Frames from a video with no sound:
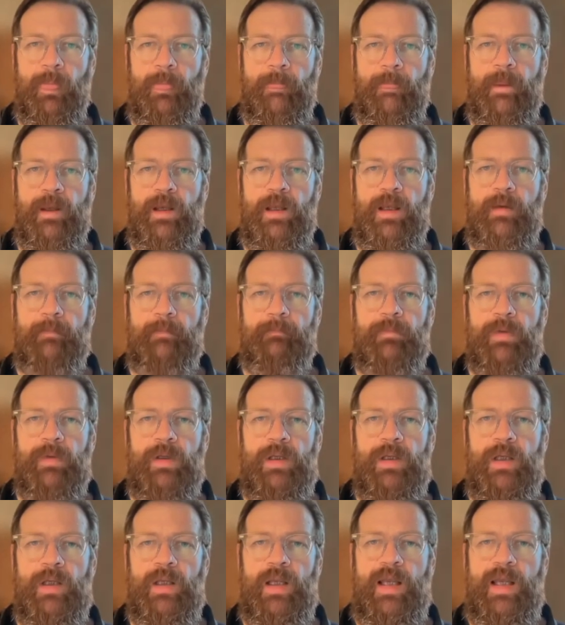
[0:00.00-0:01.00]
um,
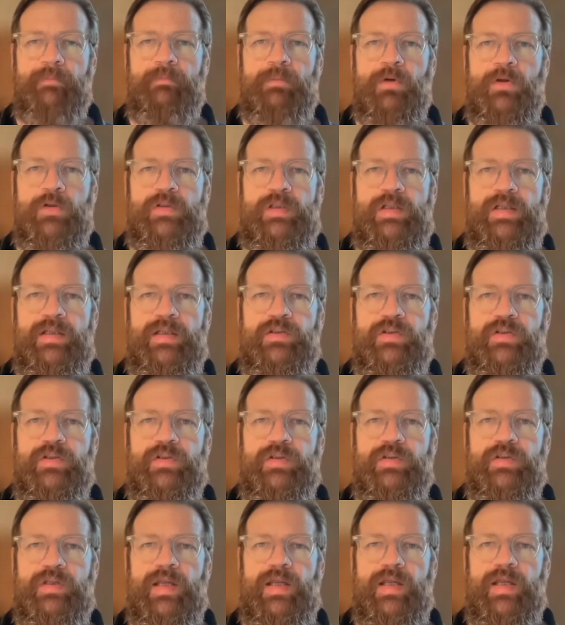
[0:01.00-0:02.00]
and mostly just
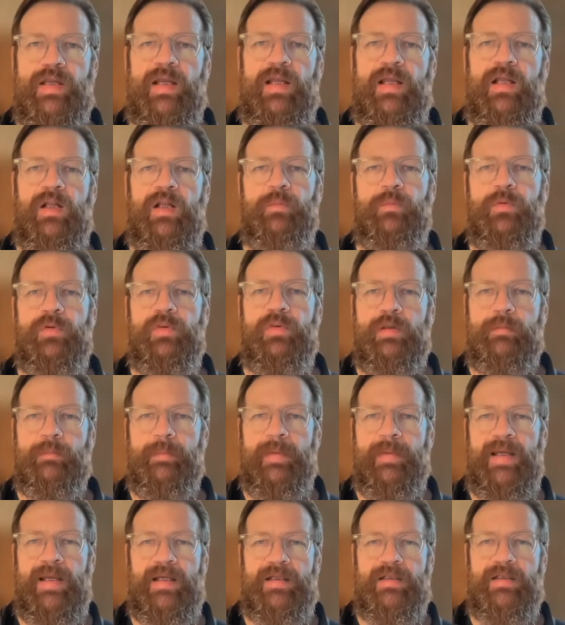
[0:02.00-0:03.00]
to help with that
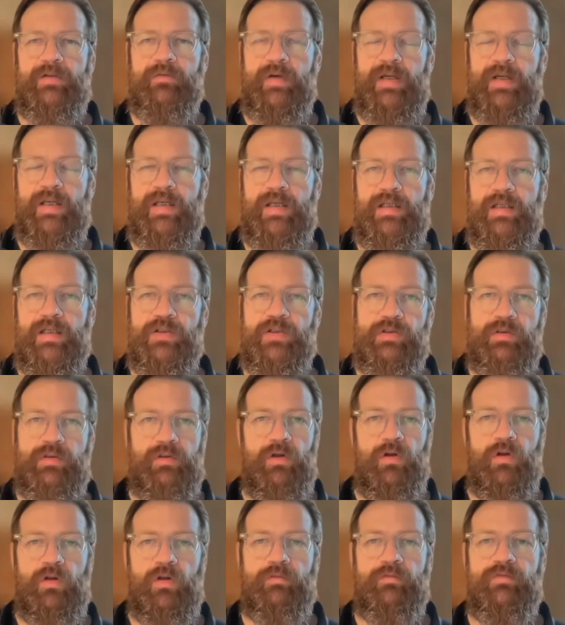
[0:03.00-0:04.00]
pattern recognition
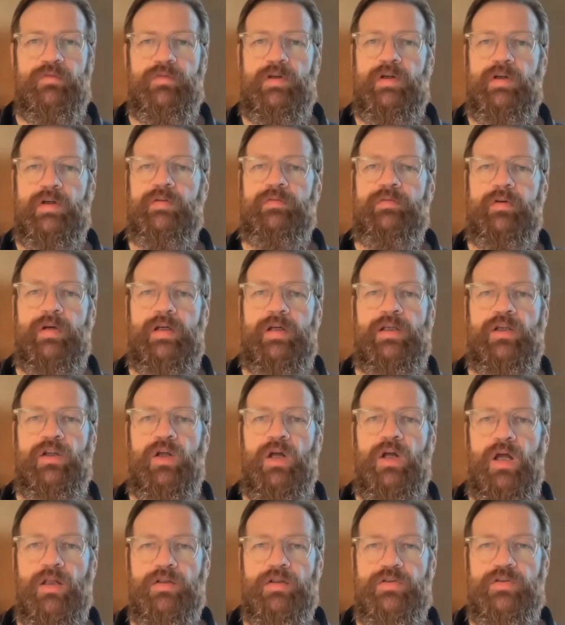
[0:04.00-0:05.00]
on very, very
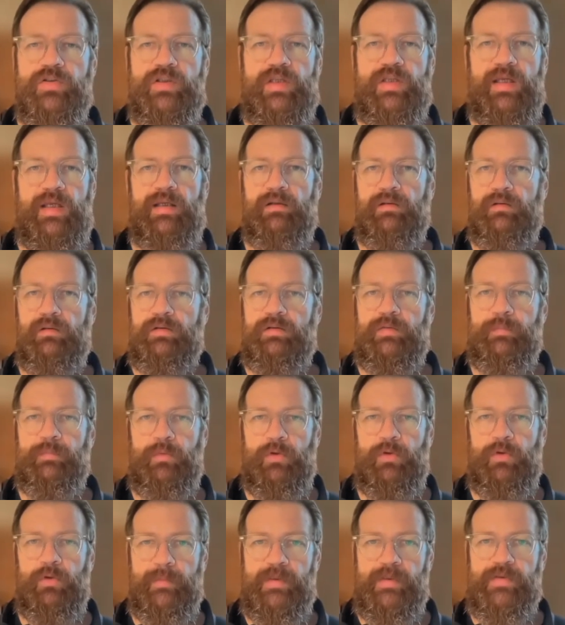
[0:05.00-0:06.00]
large-scale
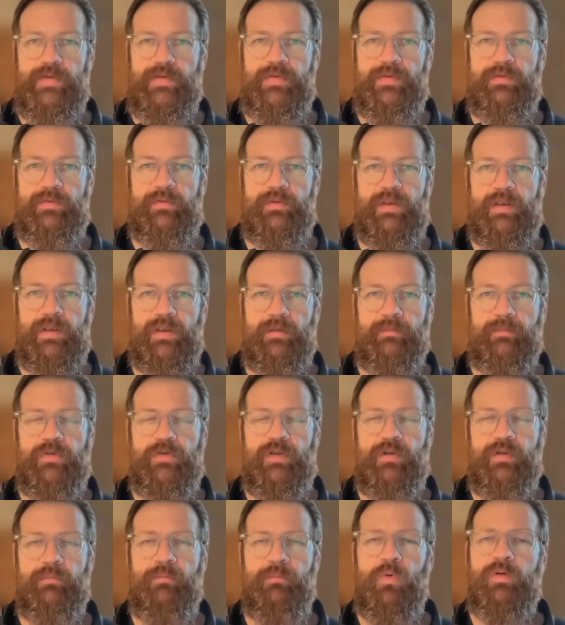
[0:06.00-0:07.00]
deployments. Um,
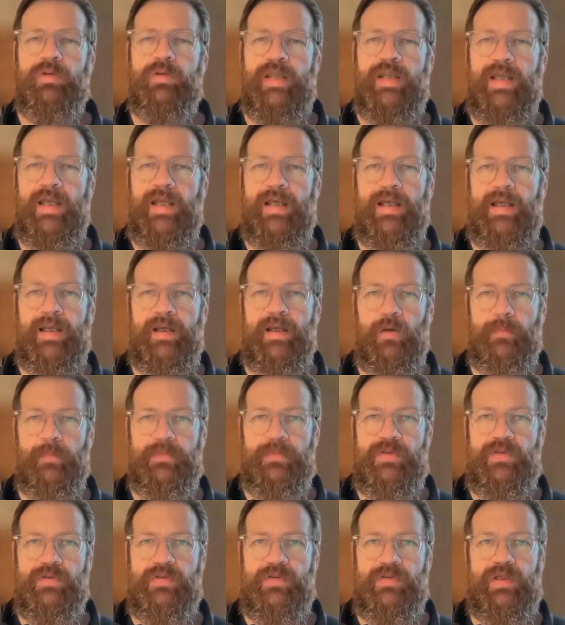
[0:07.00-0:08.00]
so more on the A I
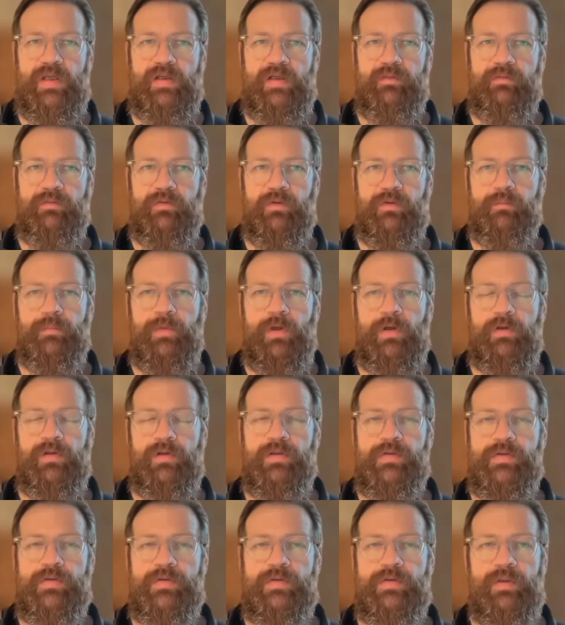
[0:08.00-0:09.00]
ops side of
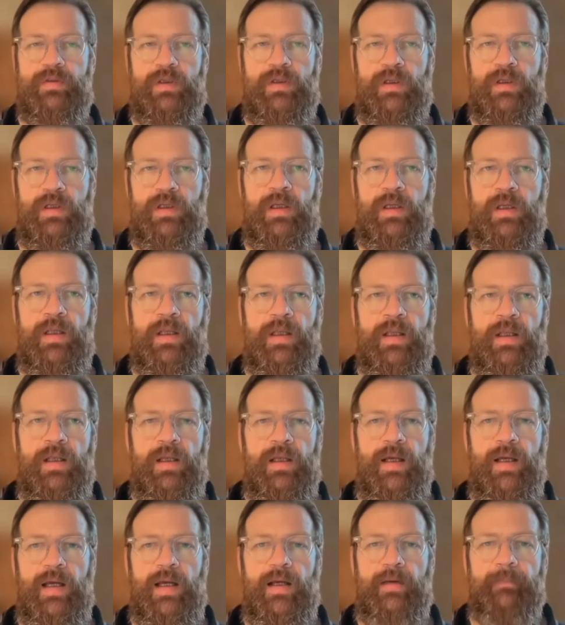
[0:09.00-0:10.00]
components.
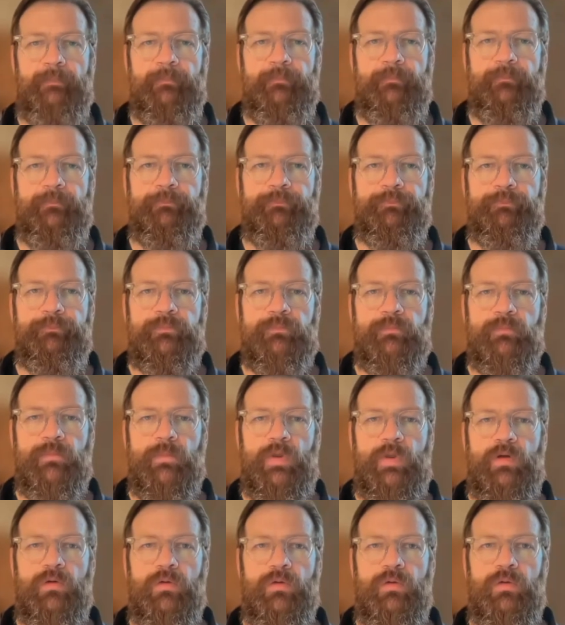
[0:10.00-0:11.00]
Um,
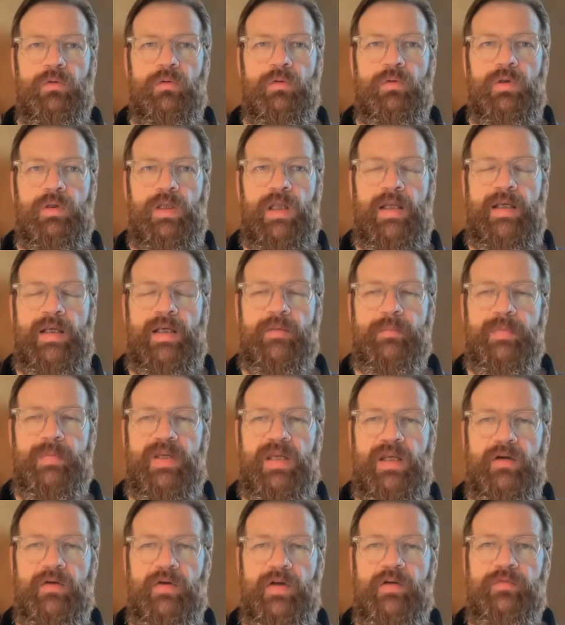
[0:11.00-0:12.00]
another big area
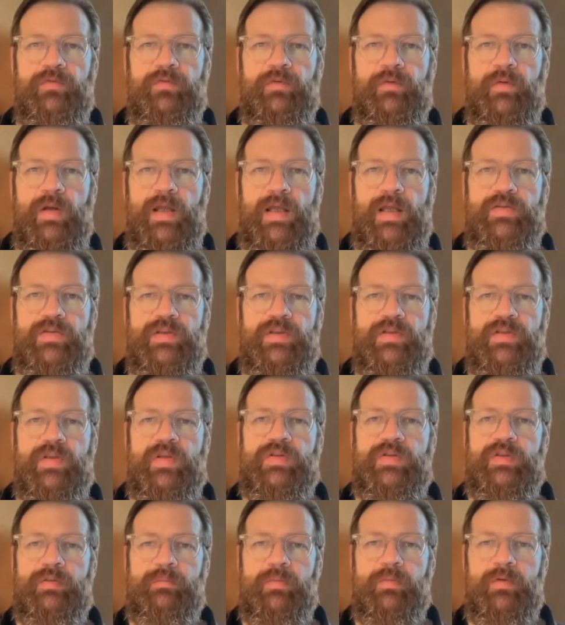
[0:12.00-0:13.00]
for us is the
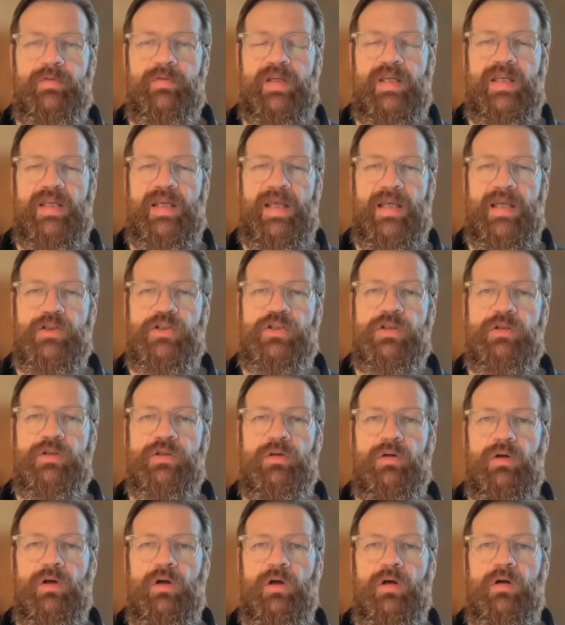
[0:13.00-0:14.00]
simplification
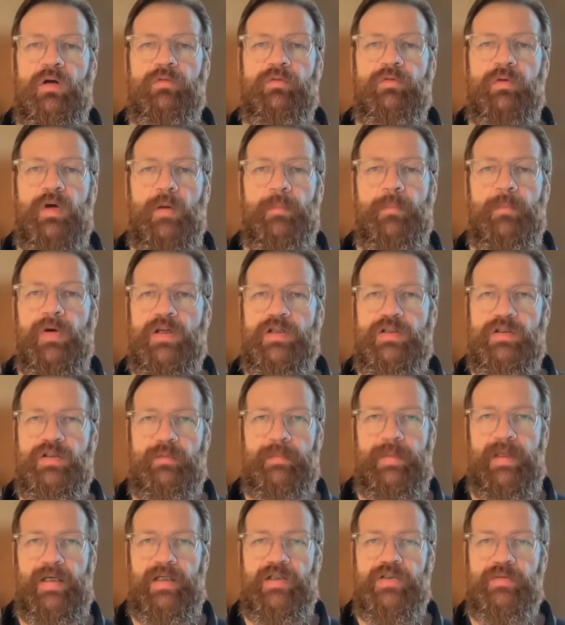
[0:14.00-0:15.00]
of operational
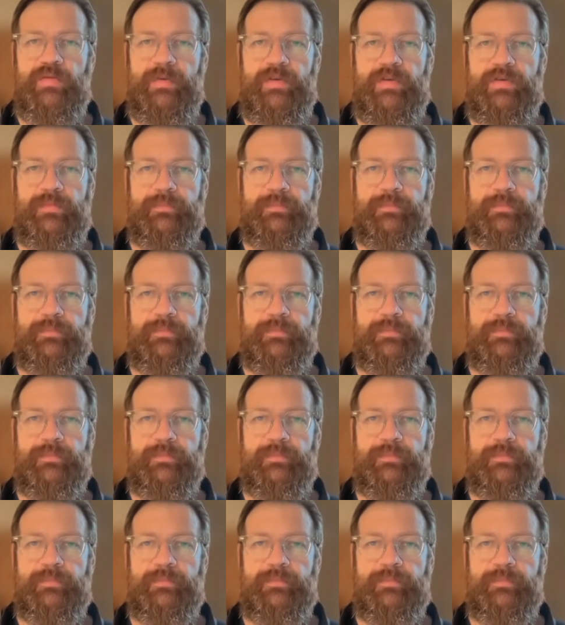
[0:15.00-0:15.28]
management.